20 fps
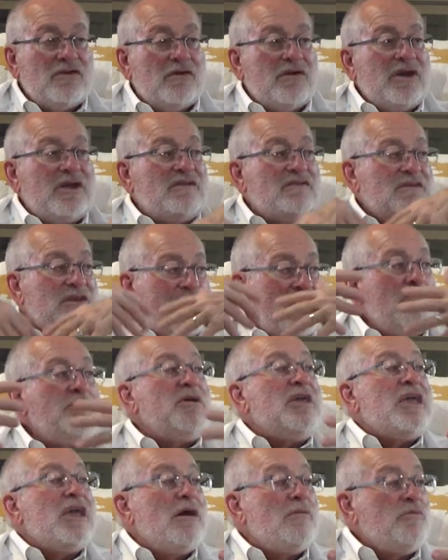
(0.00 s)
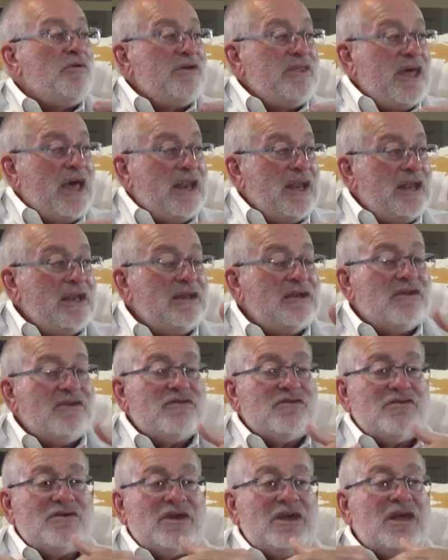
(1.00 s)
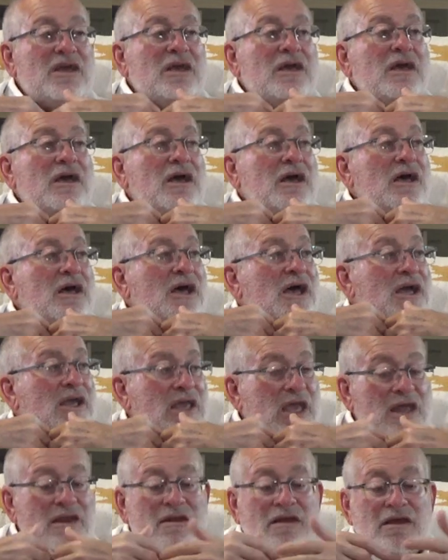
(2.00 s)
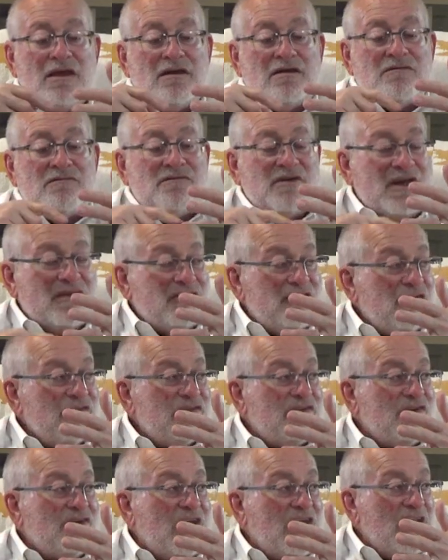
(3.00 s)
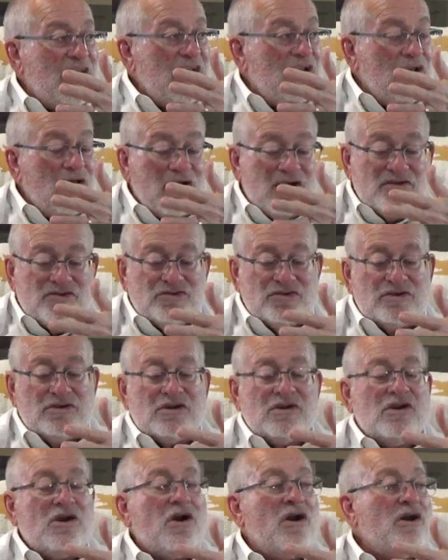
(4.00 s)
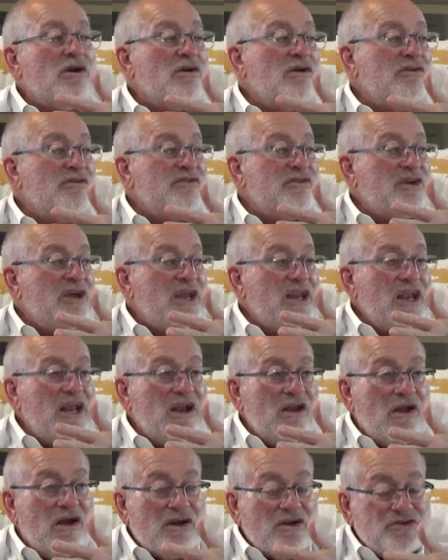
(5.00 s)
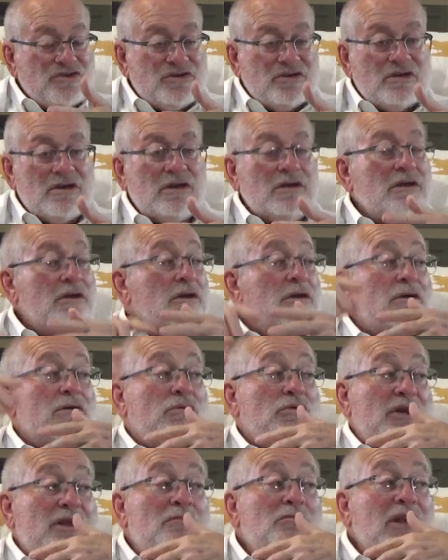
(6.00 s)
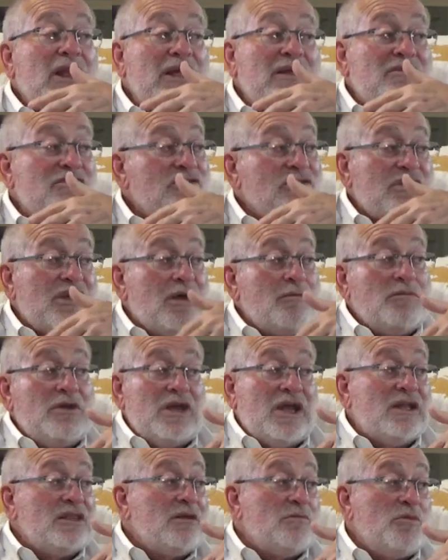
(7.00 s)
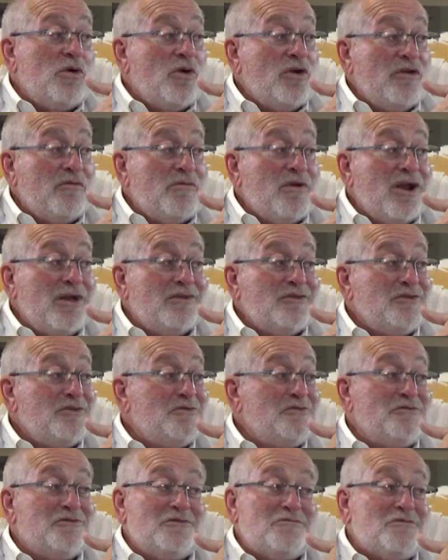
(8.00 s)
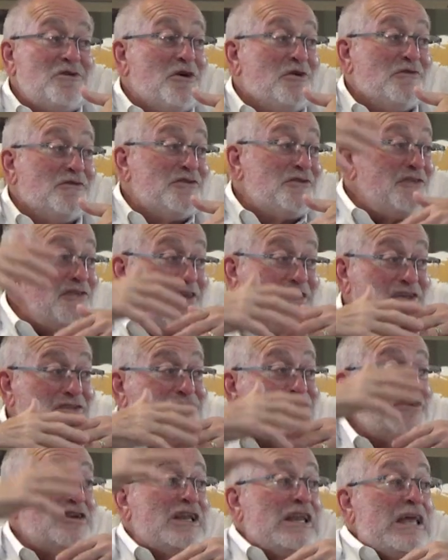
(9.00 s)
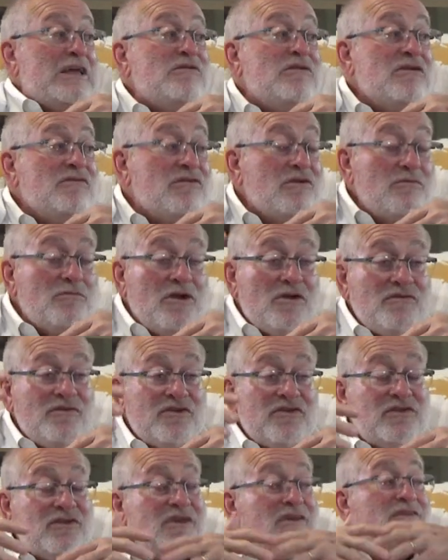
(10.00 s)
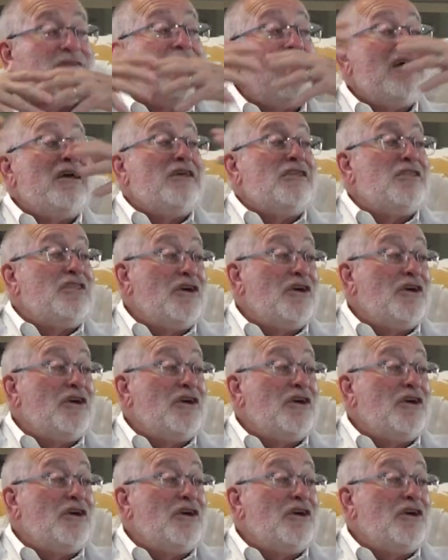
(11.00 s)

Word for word: So it's keeping up with that industry. Uh, again, vessels are getting larger, cargoes are getting larger, wind blades are coming at the Port of Brownsville from overseas or leaving from overseas.